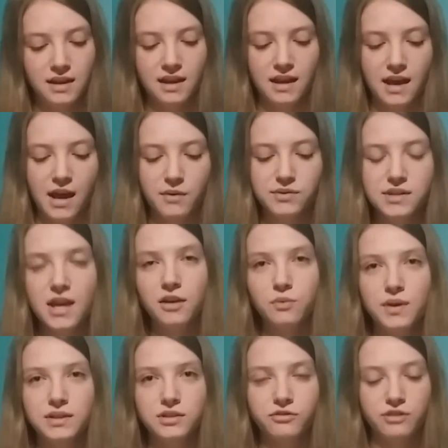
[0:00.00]
I was not
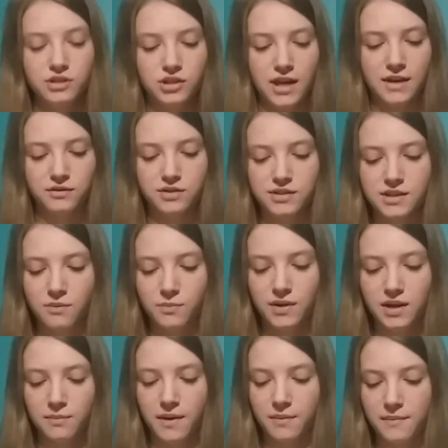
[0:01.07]
quick to reach out to someone
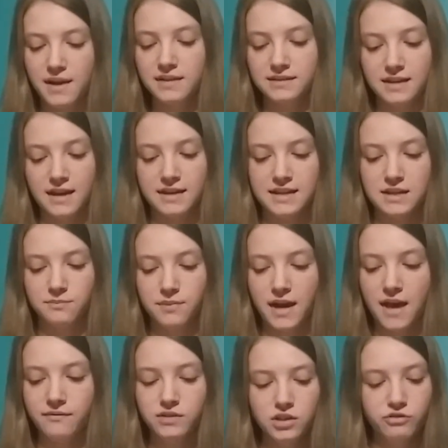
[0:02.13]
about my anxiety, but
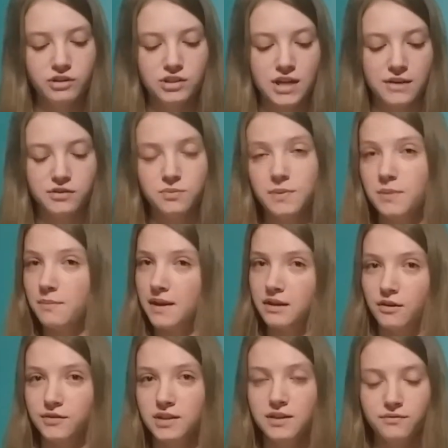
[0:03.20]
having you reach out to me made
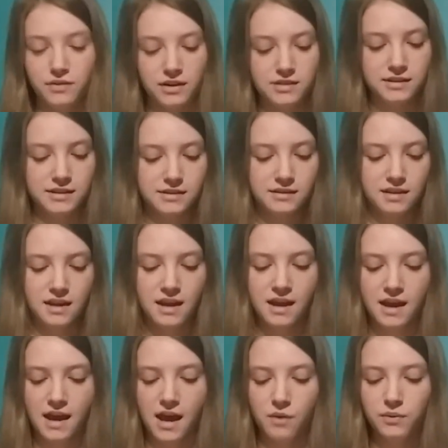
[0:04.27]
all the difference.
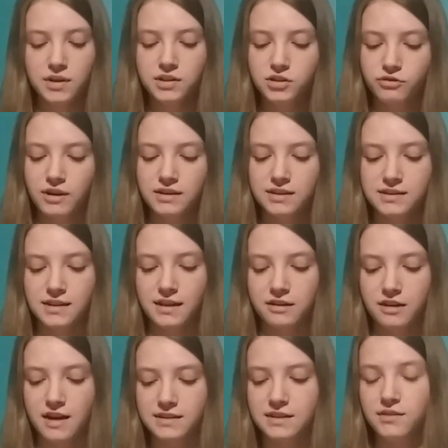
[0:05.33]
I wanted to write this
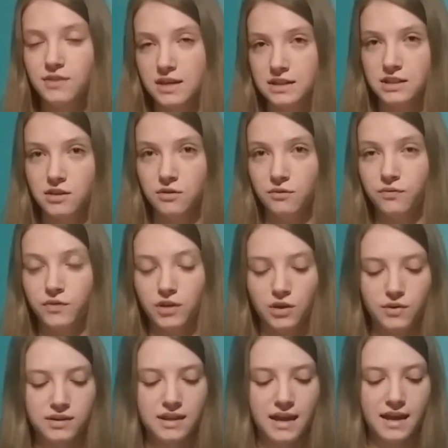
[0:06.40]
letter as a thank you for
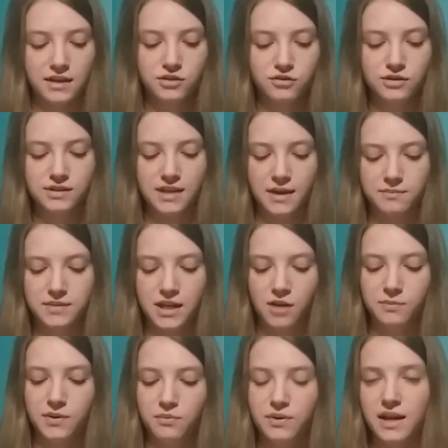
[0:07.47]
going that extra step to help
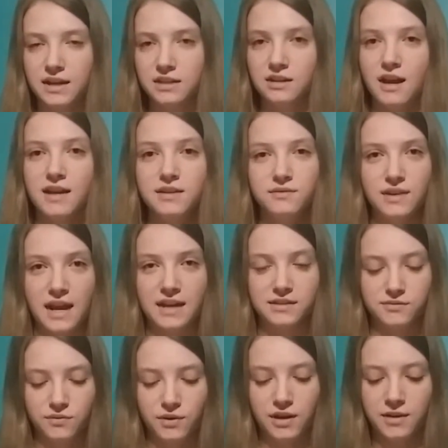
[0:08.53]
me when I could not even ask
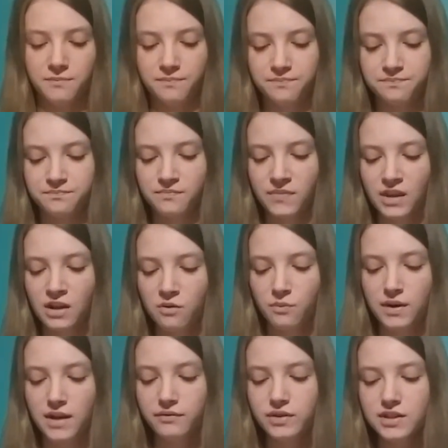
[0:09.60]
for it.
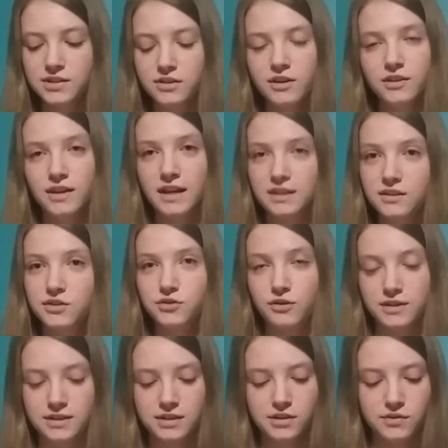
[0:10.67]
Whenever I start letting the
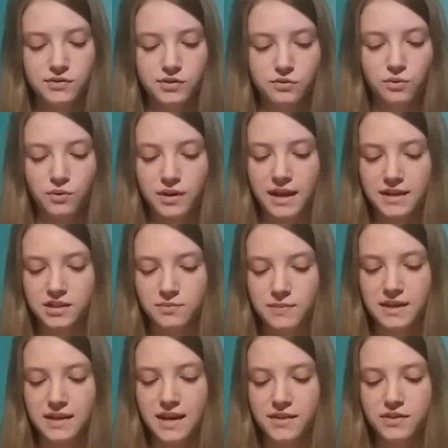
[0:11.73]
stresses of school get to
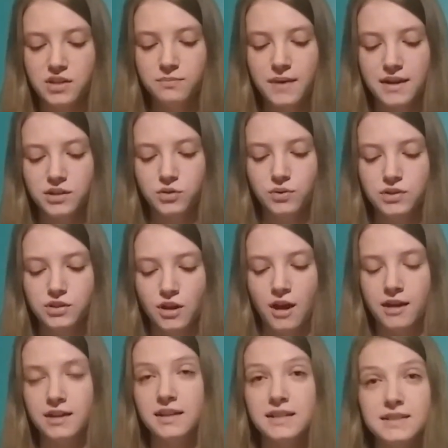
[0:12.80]
me, I think back to our
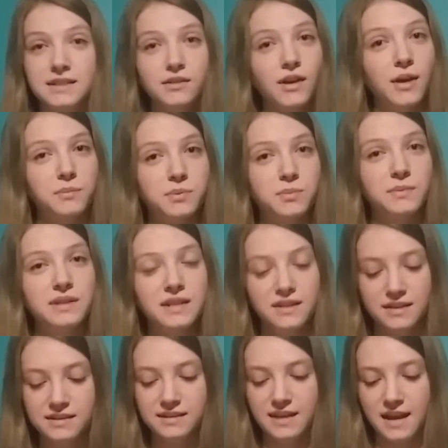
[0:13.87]
talk, and it still helps me to
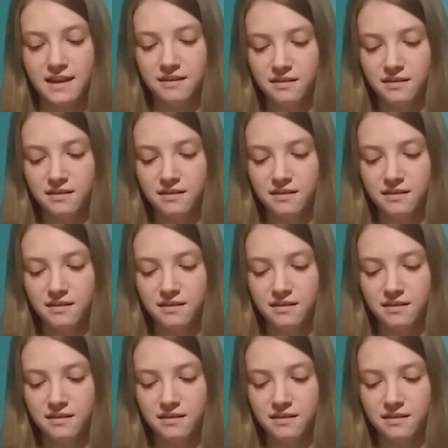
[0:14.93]
this day.